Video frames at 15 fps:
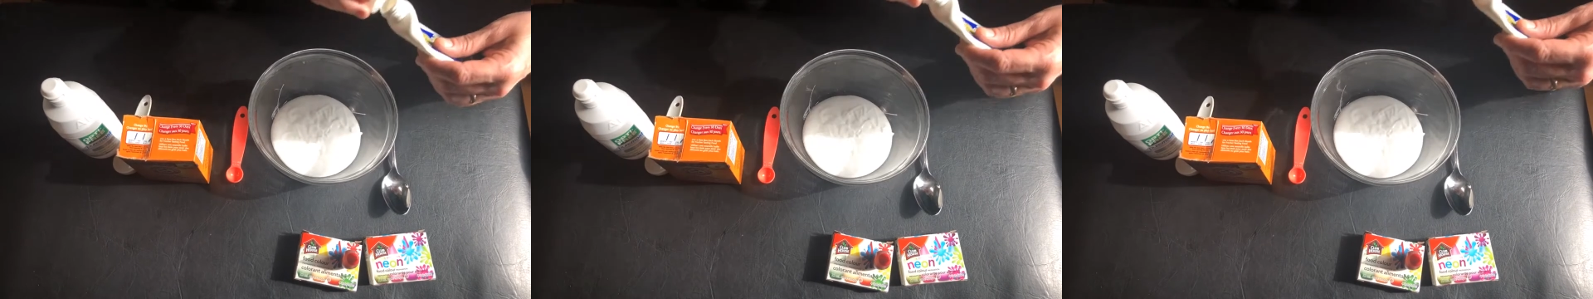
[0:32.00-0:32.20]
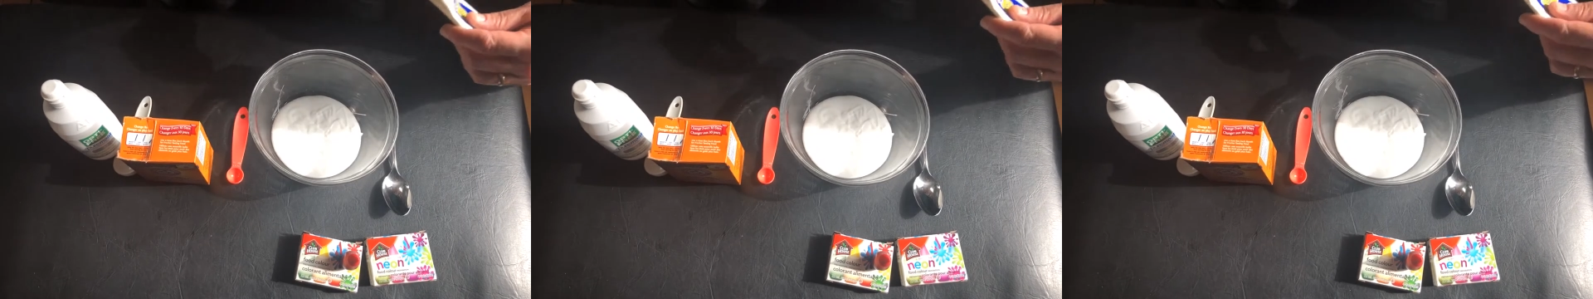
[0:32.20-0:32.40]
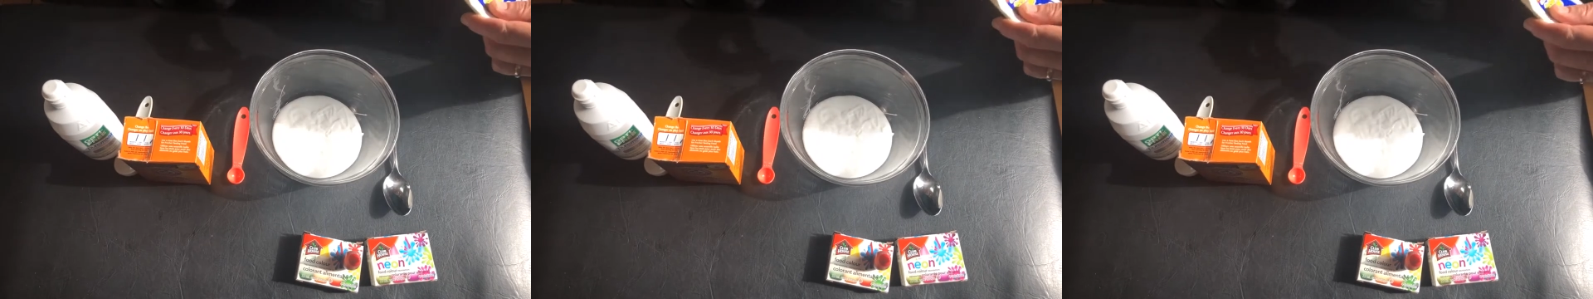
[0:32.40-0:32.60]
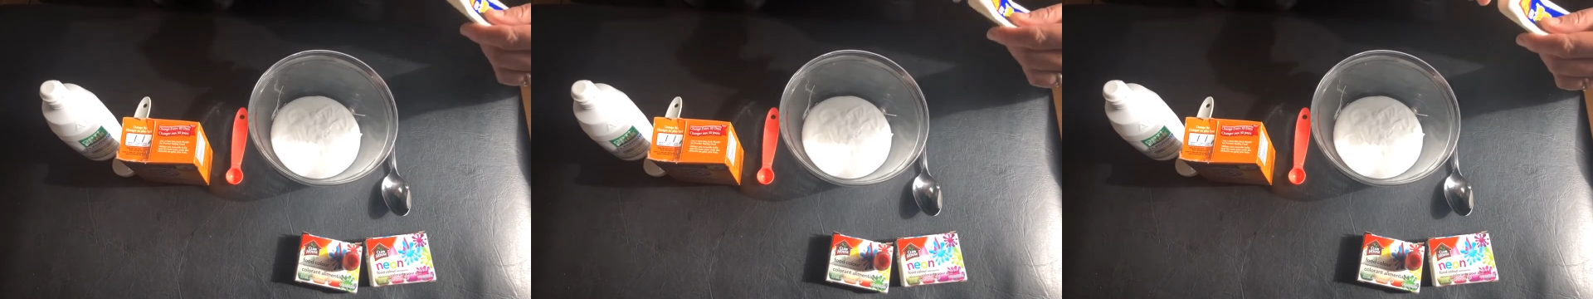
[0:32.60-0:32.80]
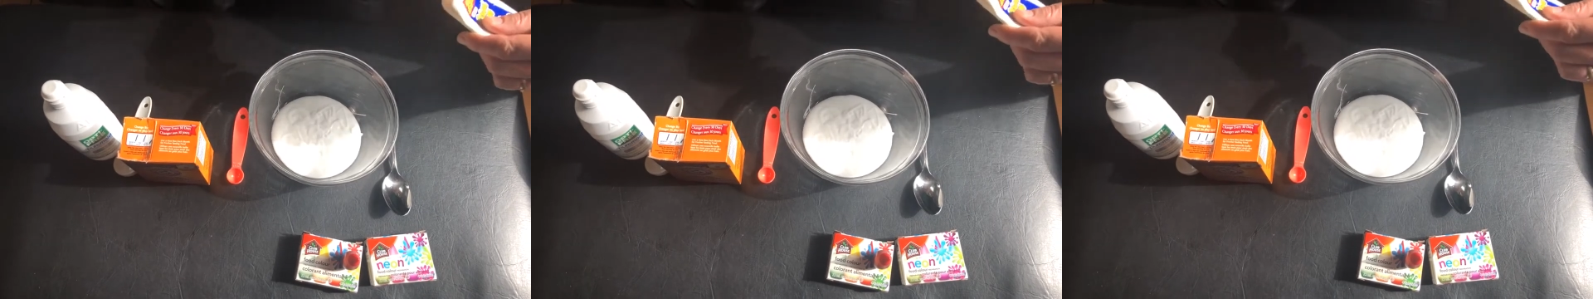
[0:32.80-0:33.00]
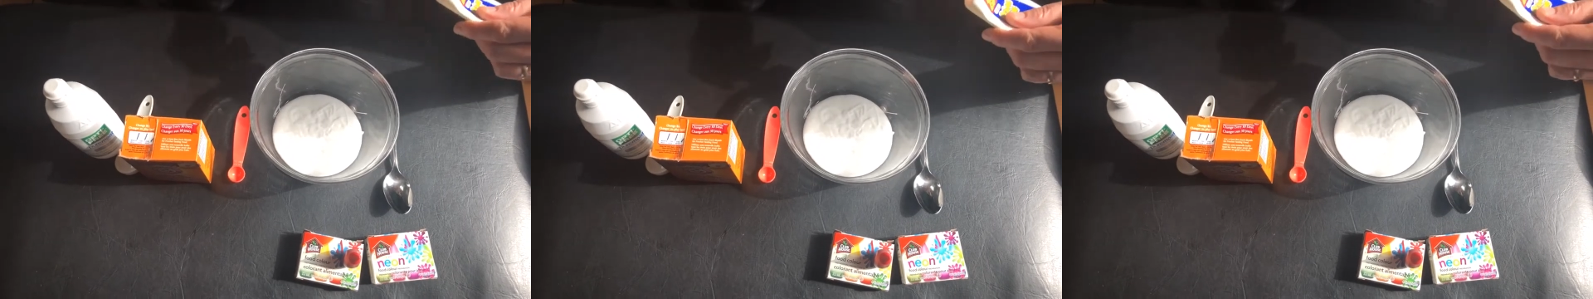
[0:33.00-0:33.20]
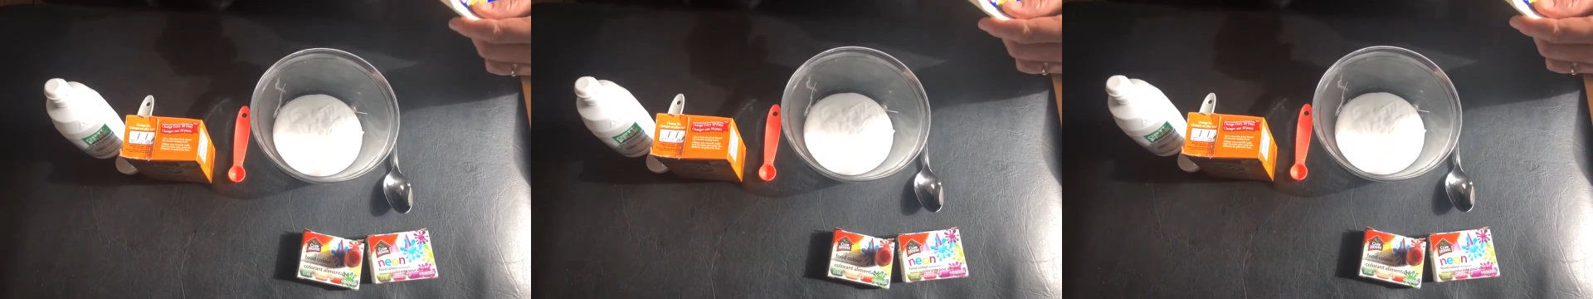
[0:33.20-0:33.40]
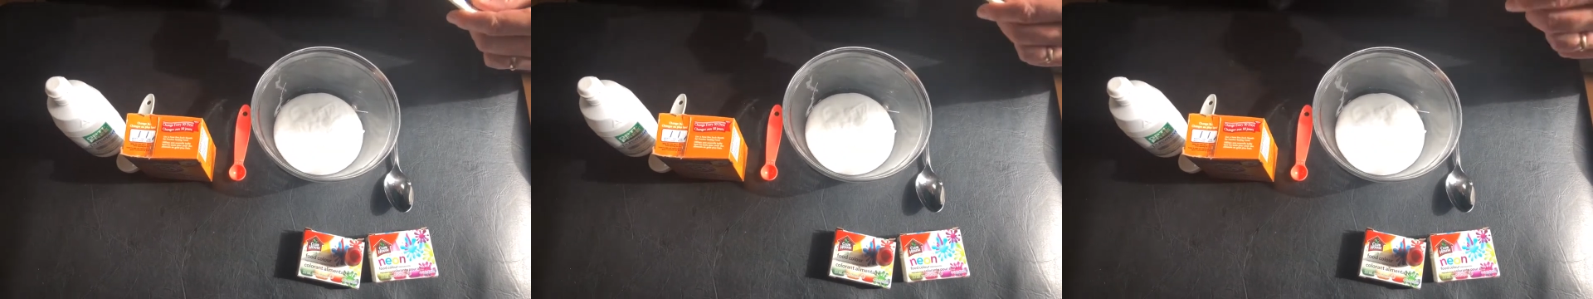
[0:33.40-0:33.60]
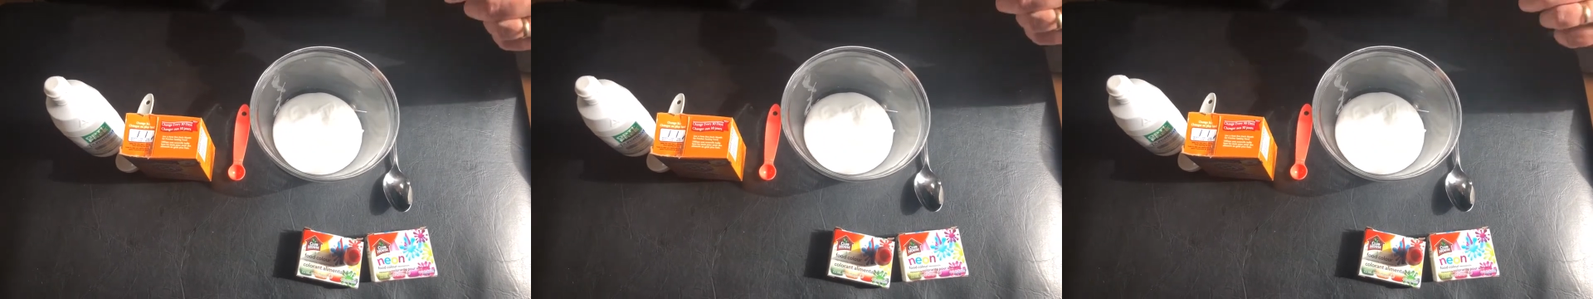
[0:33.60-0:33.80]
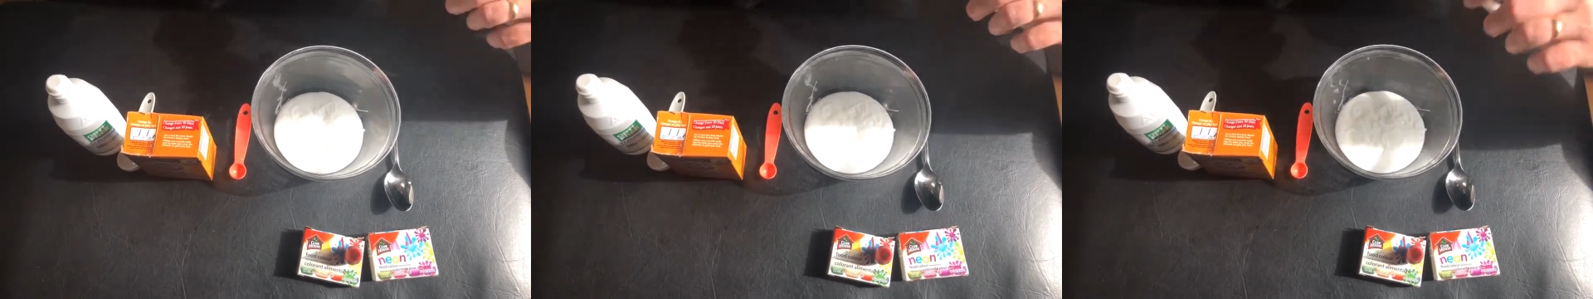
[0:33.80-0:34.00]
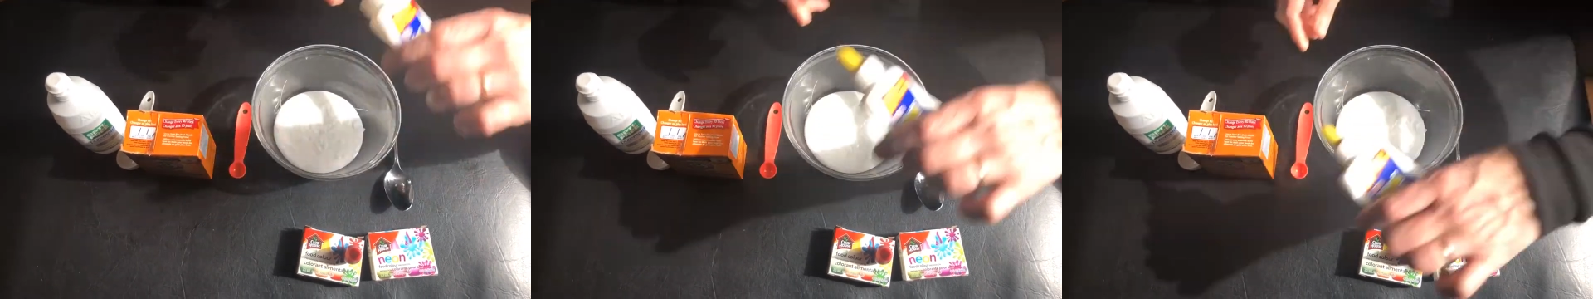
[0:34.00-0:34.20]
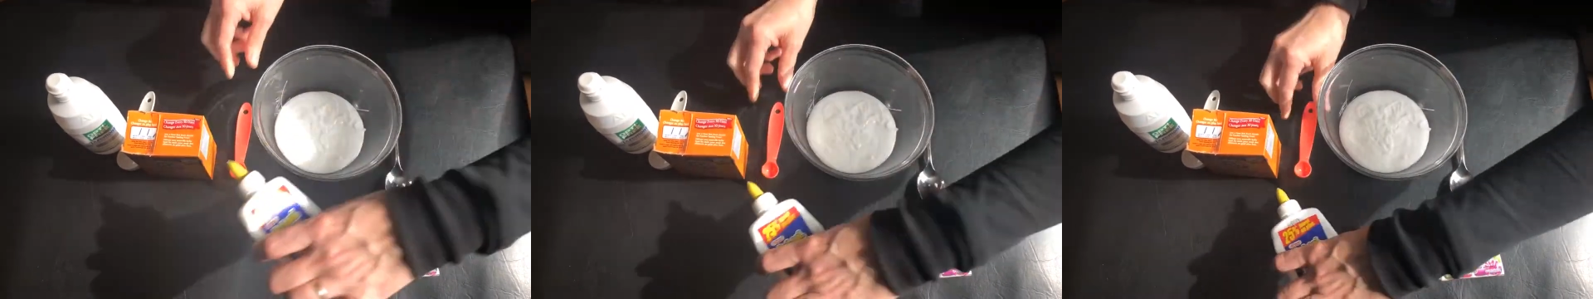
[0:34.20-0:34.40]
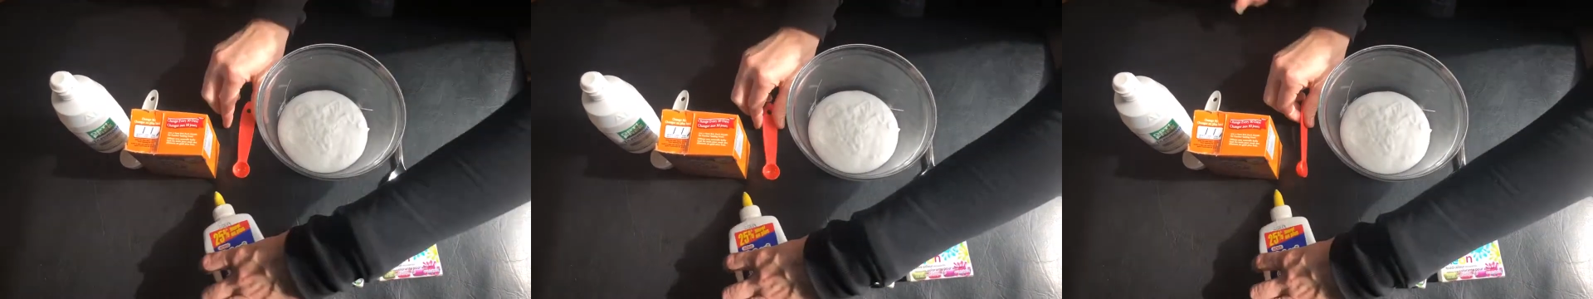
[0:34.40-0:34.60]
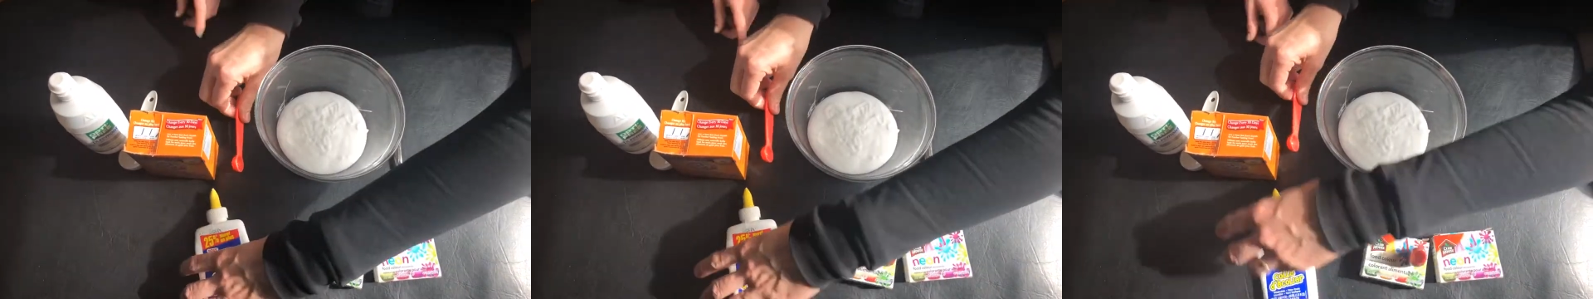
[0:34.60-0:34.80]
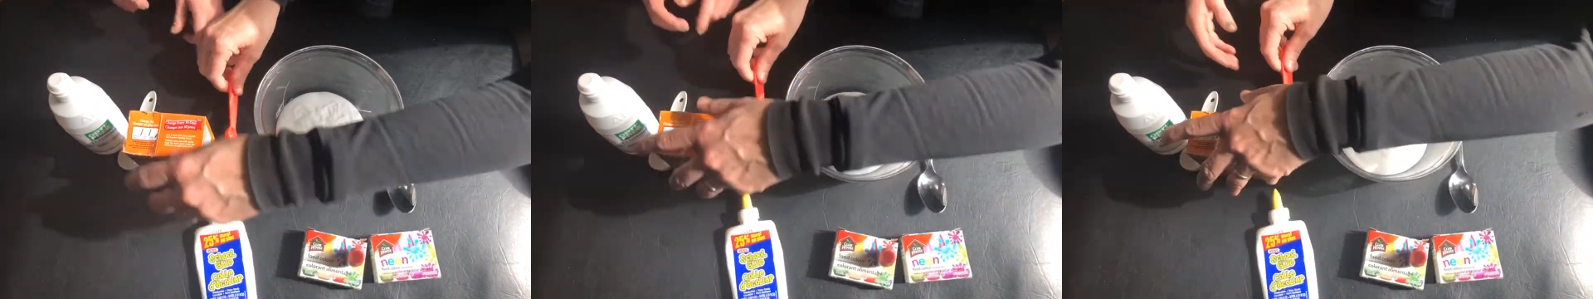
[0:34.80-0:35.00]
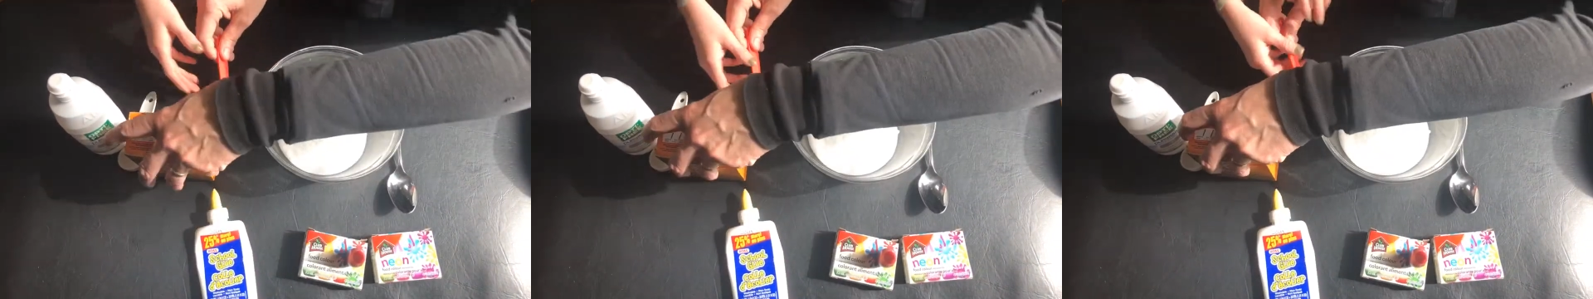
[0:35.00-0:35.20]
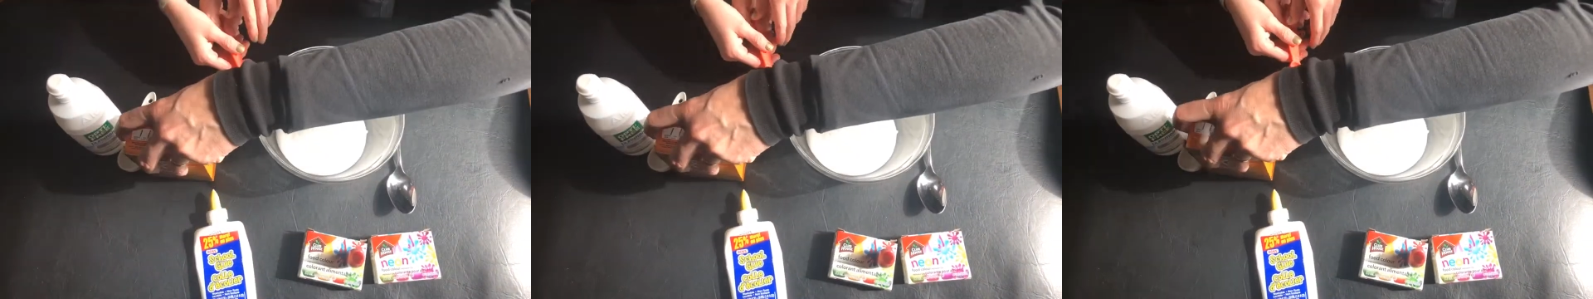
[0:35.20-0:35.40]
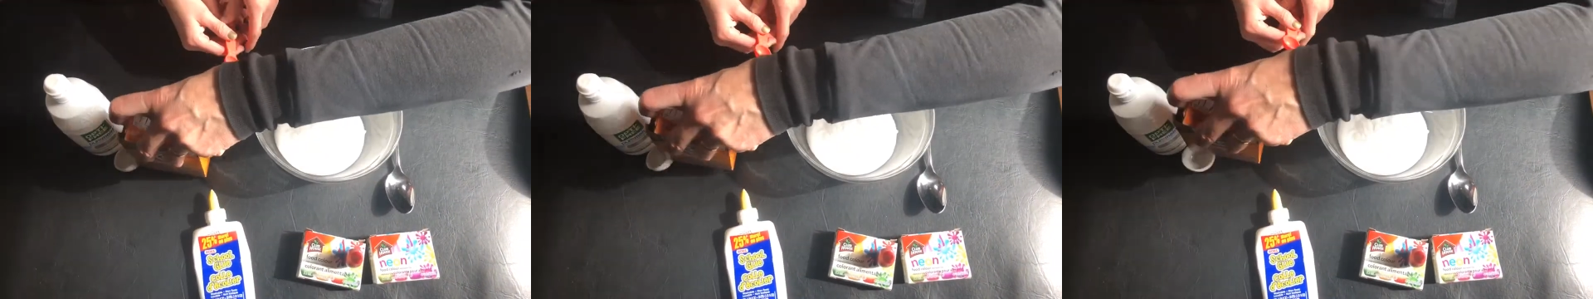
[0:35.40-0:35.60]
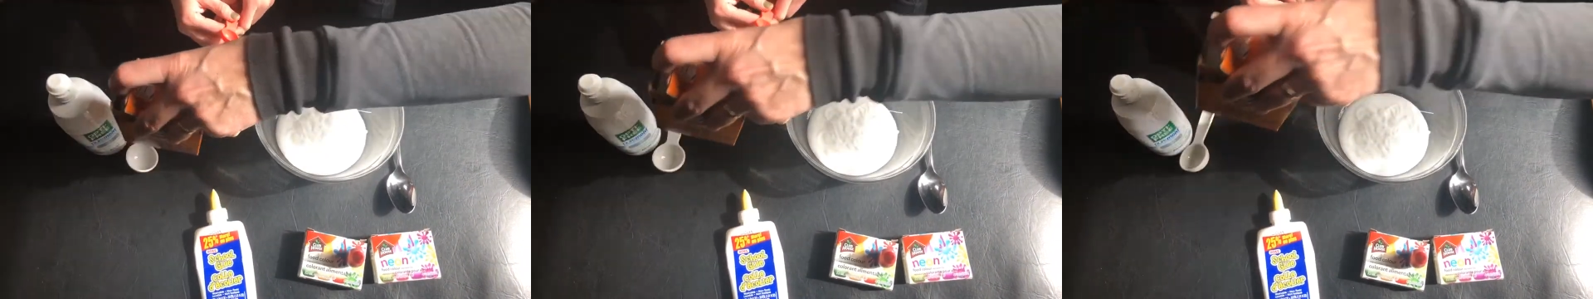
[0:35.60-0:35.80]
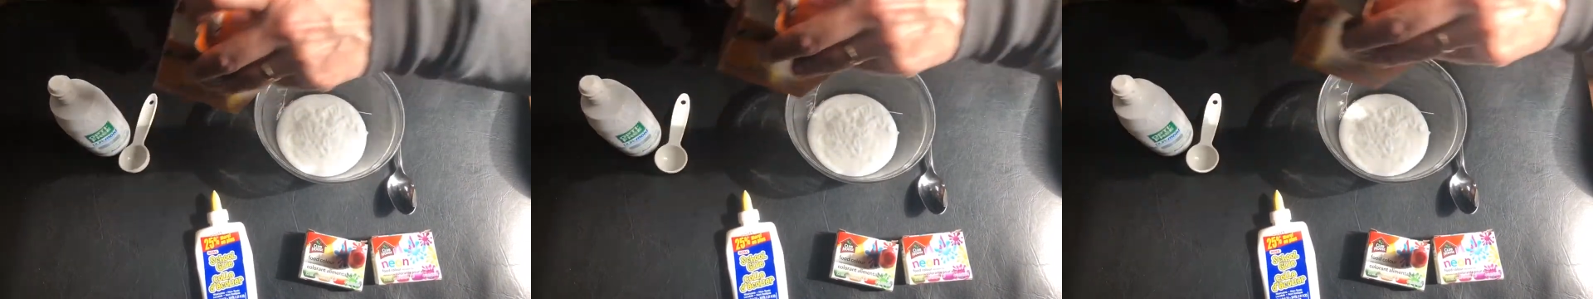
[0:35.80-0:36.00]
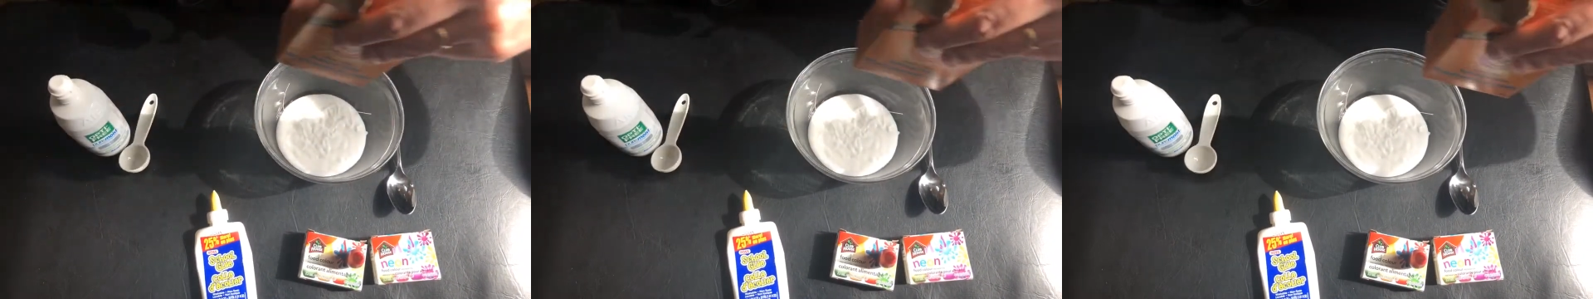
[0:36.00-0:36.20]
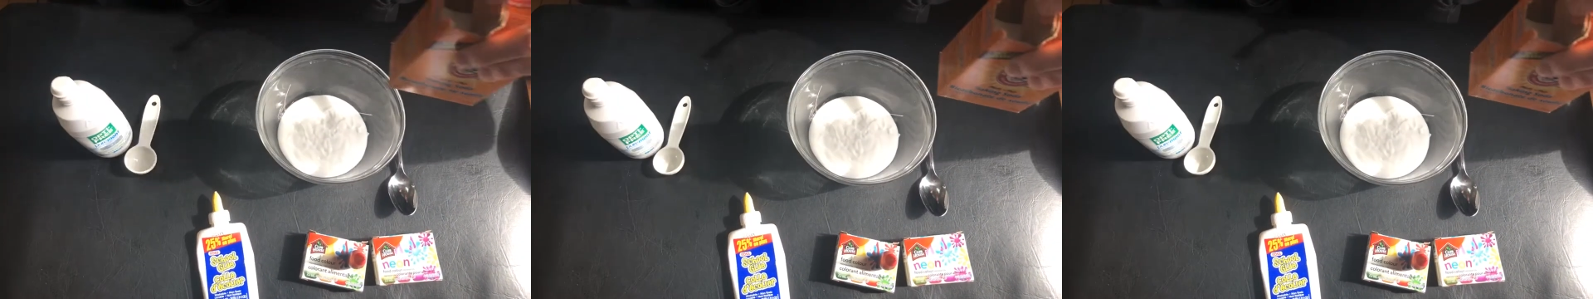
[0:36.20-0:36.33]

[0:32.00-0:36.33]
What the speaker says: (no speaker visible)